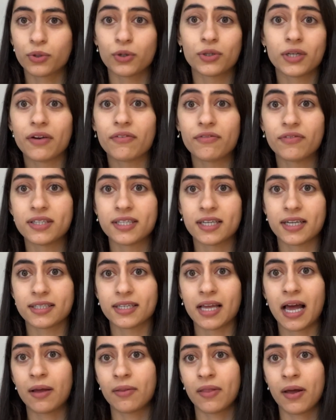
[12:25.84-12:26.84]
good at physics
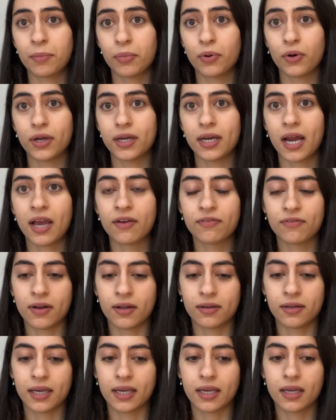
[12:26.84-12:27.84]
at that point. I
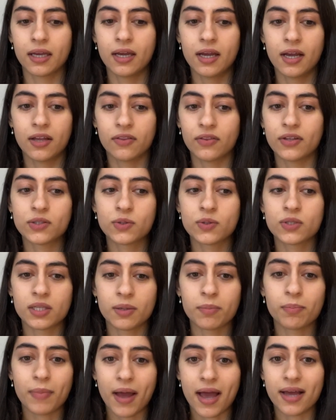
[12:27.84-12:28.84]
felt like this was
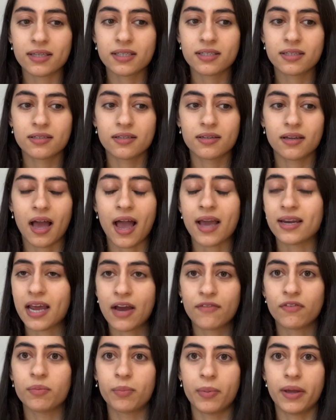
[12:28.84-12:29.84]
the best I'd
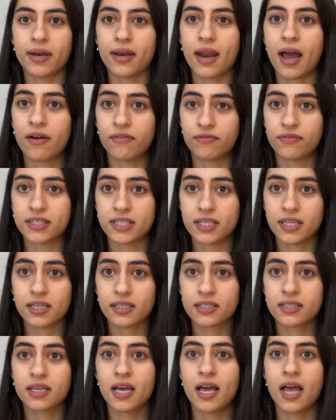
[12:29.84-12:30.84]
ever been at
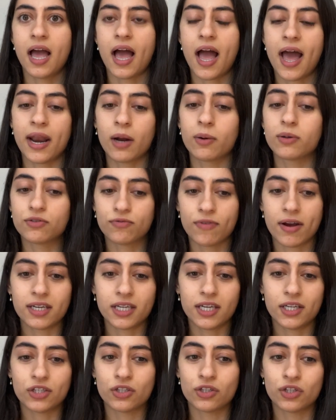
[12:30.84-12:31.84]
physics, and I was
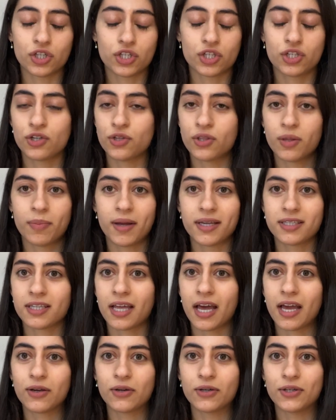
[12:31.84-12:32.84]
ready to just do the best
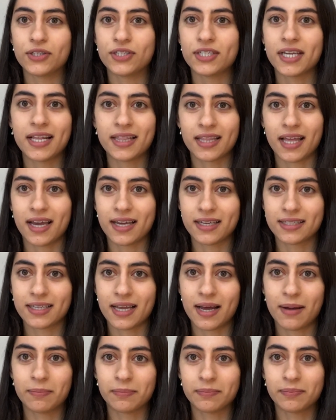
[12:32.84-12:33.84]
that I could in that
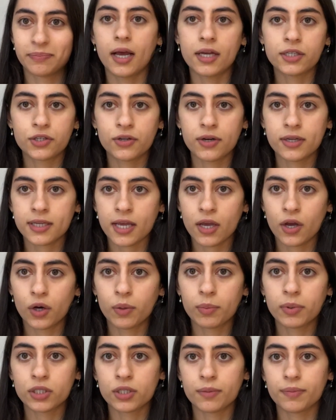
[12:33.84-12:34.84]
exam. As soon as I
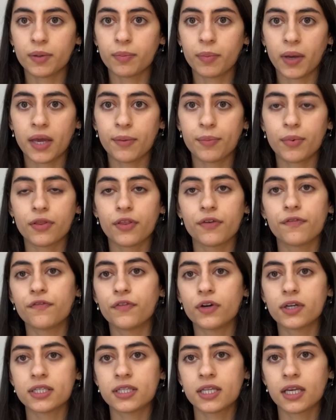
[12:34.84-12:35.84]
opened up the paper, the
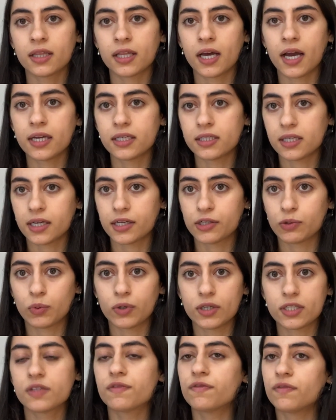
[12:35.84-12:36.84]
first thing that I did
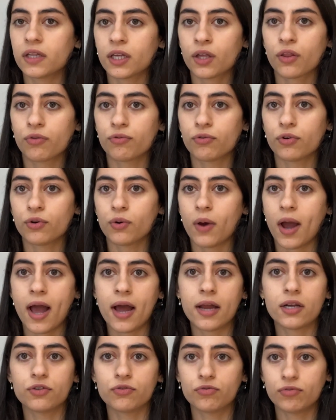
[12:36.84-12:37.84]
was flick through
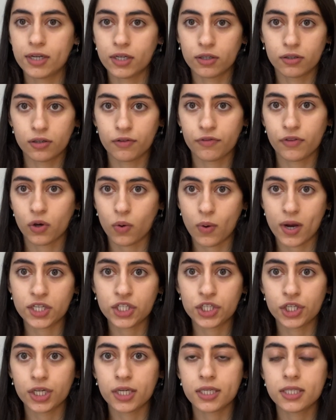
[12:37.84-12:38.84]
and read all of the
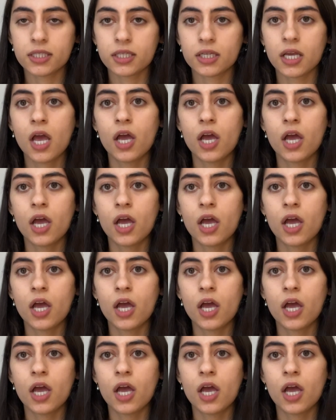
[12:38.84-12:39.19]
questions